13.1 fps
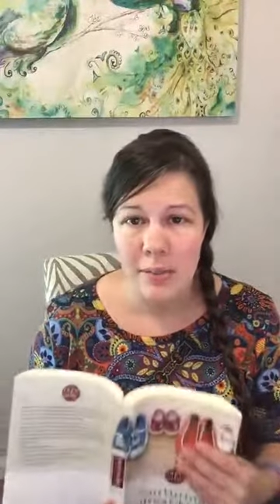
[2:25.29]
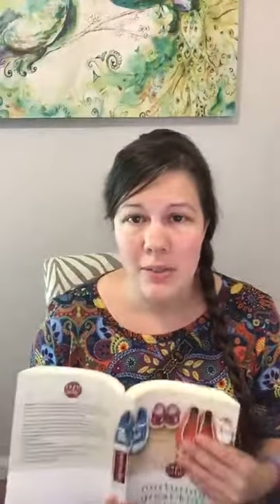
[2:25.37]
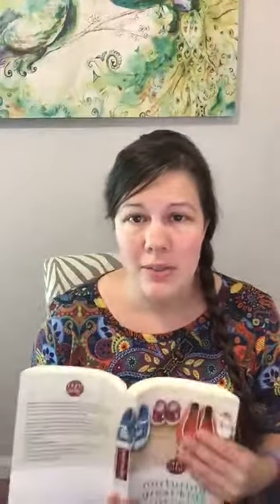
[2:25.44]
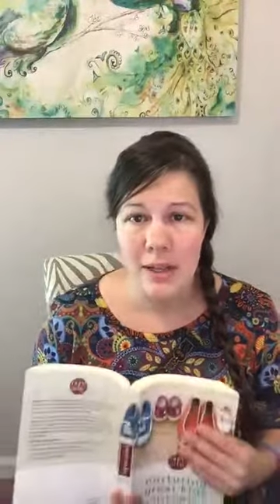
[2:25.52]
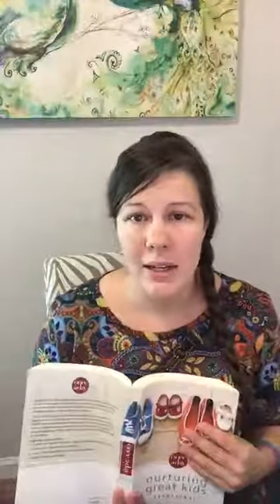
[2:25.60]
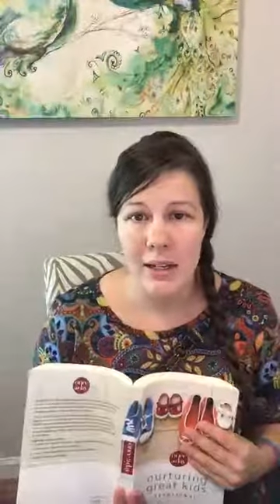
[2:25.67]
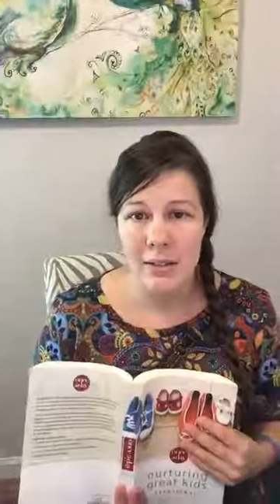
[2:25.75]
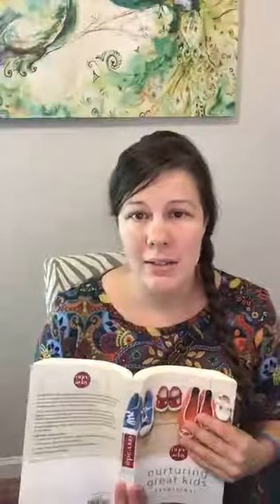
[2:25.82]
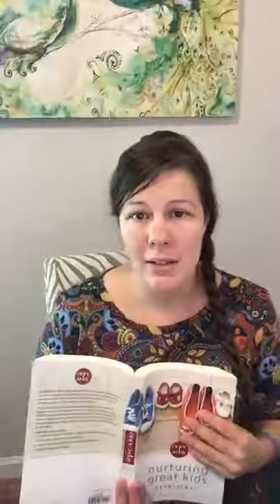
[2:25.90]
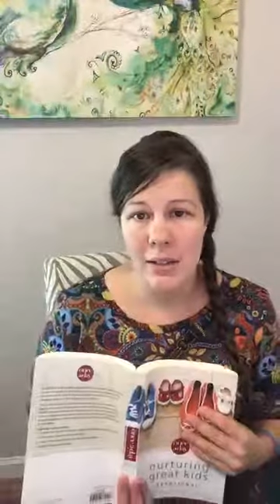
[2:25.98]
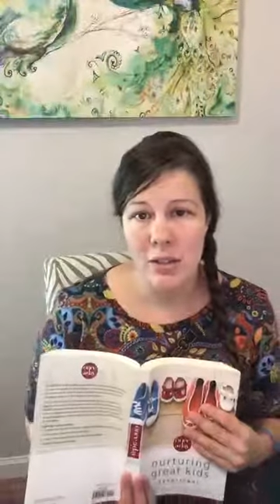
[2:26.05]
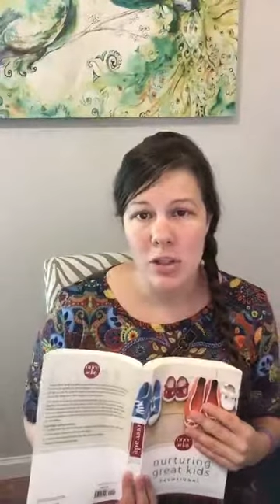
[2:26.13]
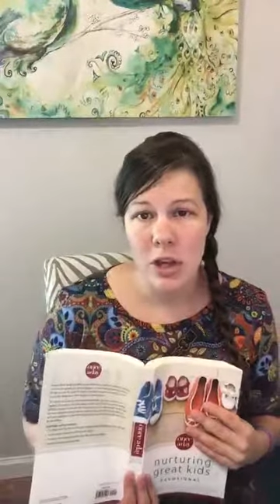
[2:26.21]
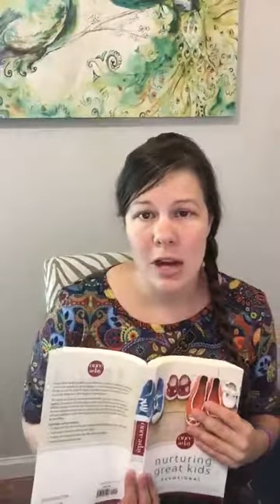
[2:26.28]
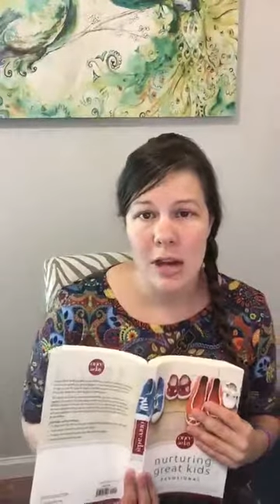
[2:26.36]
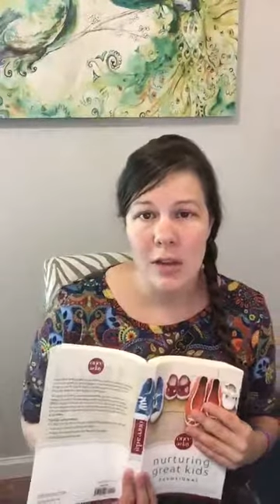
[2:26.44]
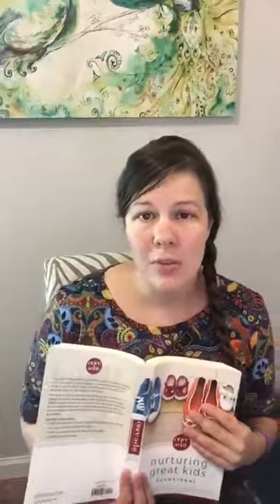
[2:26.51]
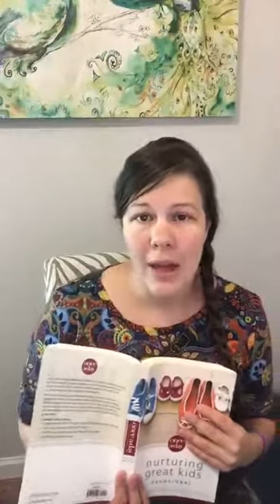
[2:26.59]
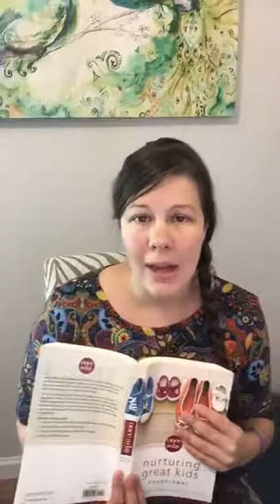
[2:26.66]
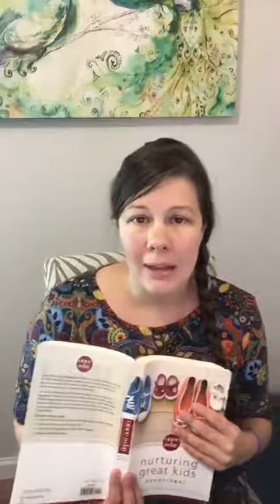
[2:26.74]
Slade is a
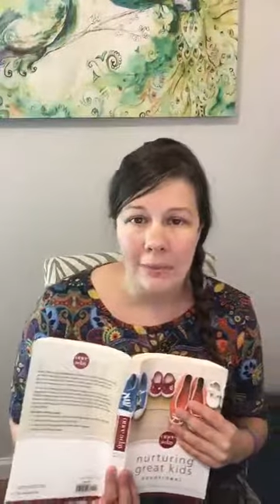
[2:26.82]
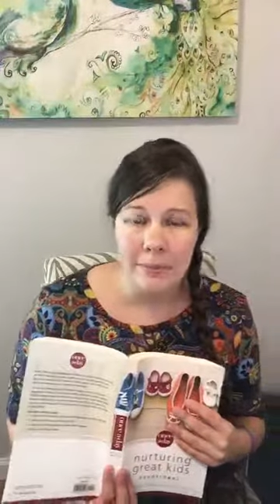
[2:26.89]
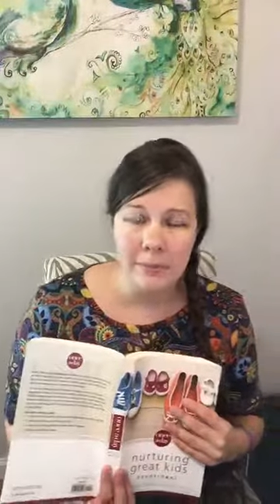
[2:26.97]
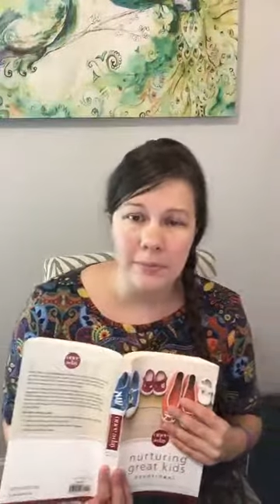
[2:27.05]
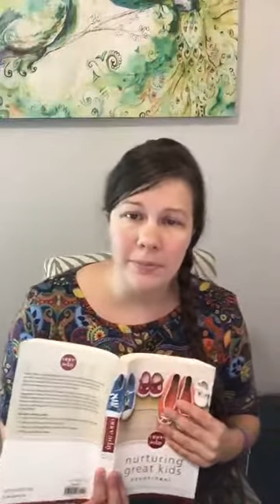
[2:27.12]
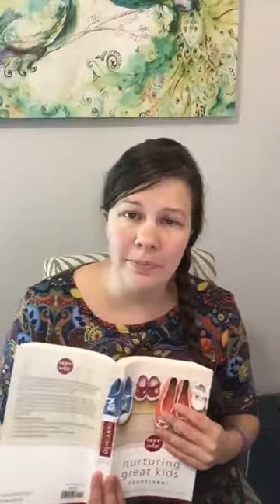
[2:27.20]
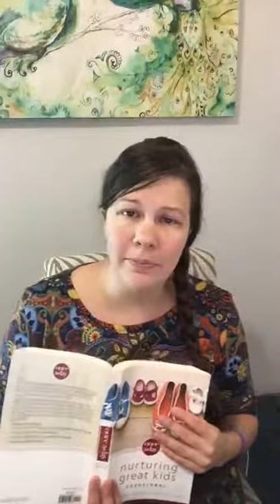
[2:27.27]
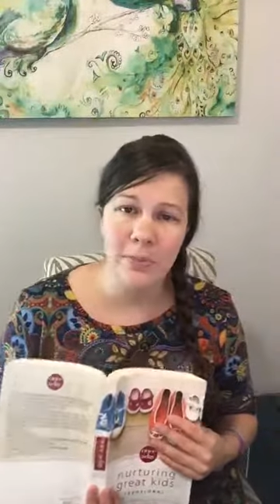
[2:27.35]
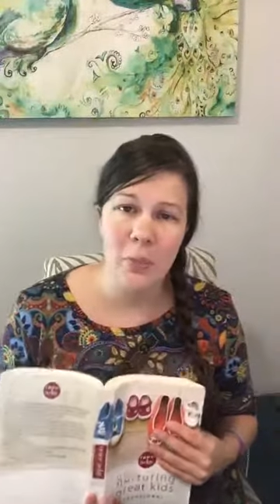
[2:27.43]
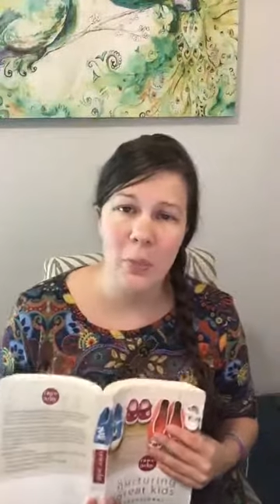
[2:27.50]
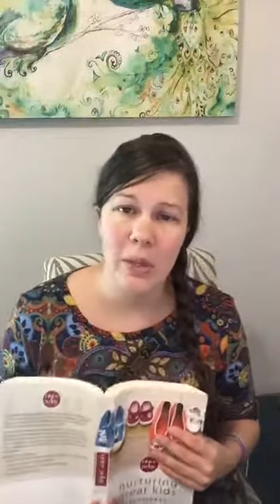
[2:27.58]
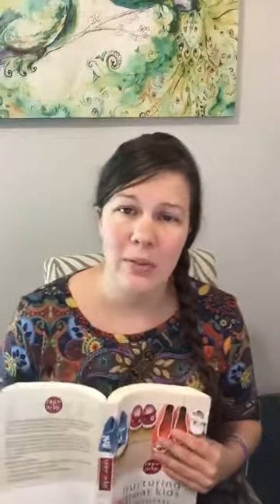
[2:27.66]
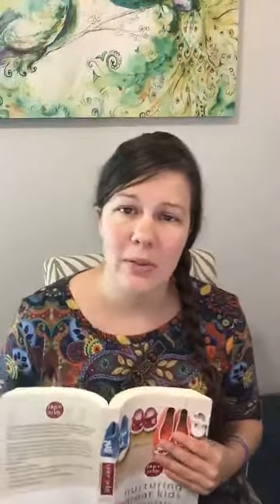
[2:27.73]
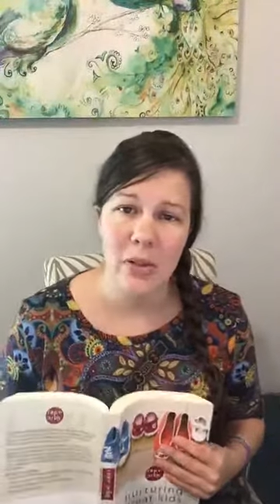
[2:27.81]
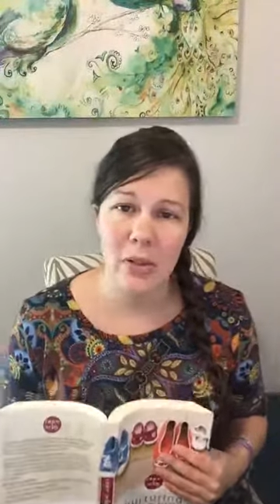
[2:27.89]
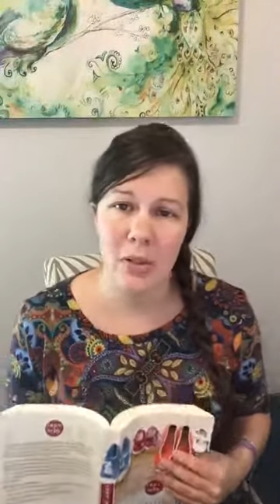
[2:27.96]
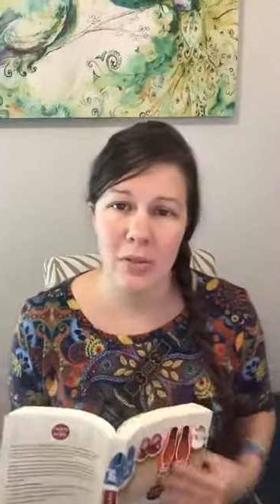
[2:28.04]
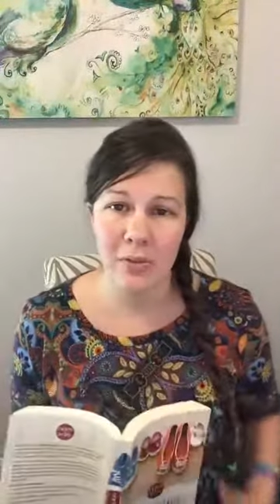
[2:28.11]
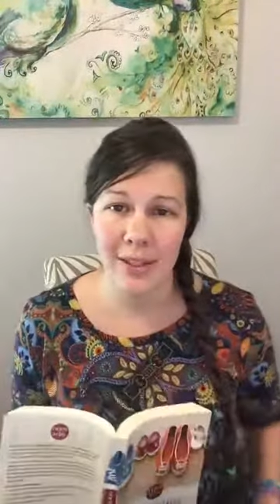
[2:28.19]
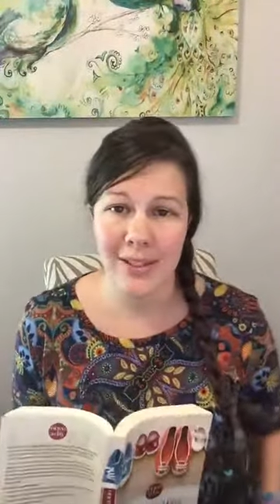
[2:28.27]
child that whenever
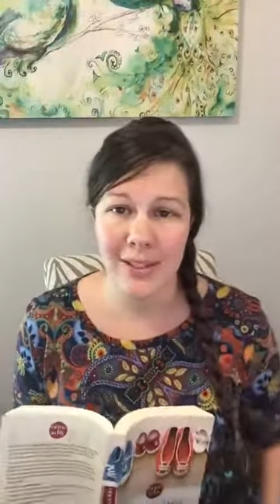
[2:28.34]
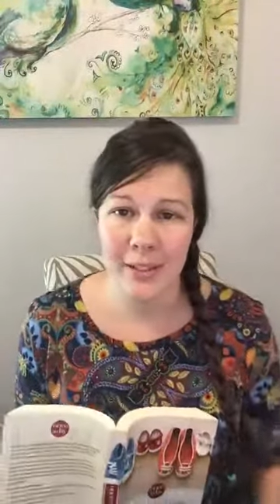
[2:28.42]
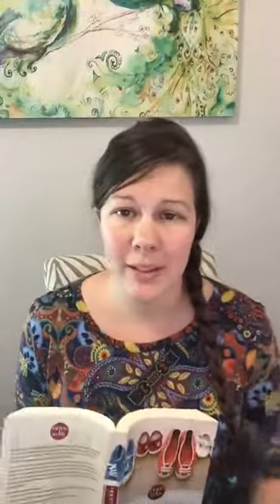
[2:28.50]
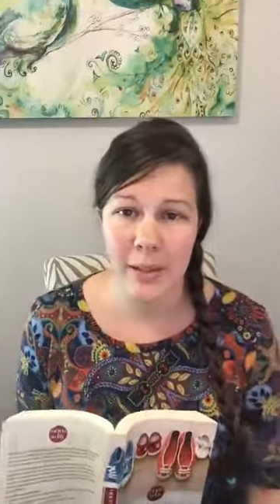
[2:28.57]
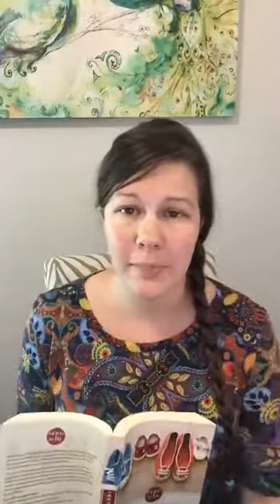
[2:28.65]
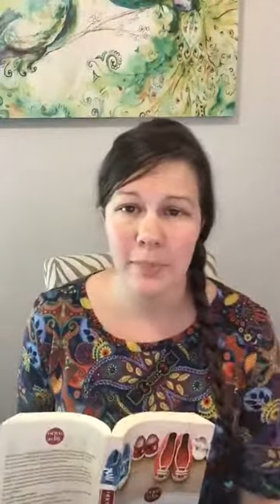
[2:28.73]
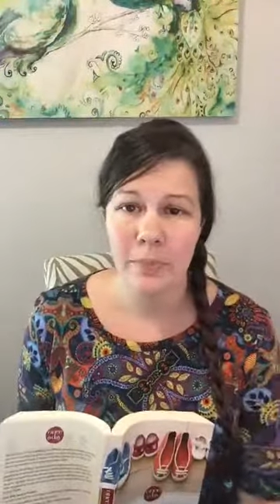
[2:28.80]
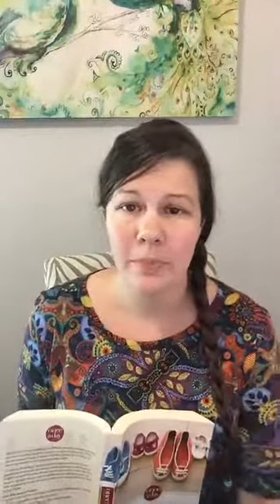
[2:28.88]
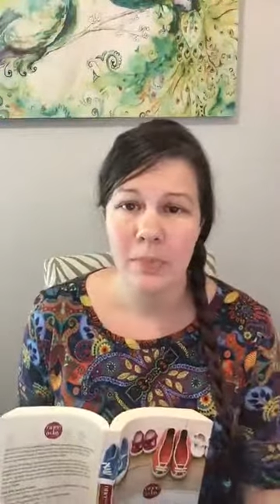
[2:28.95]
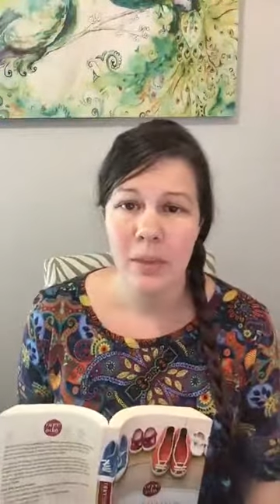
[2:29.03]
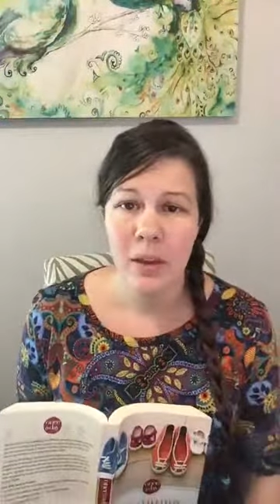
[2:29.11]
you fuss at him,